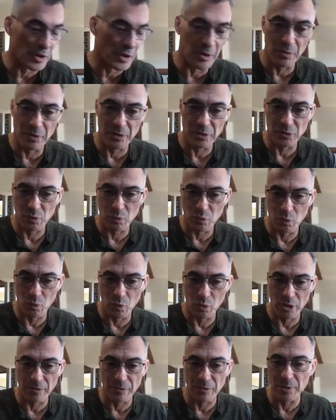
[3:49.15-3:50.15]
It was
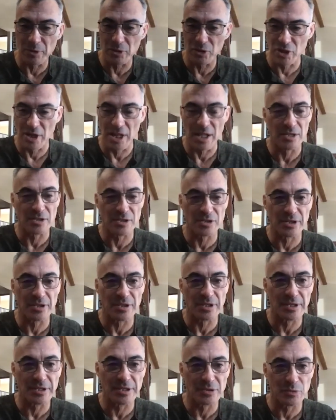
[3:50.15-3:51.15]
one of the most challenging
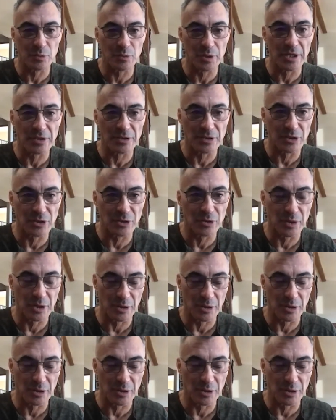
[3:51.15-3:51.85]
things we got to do,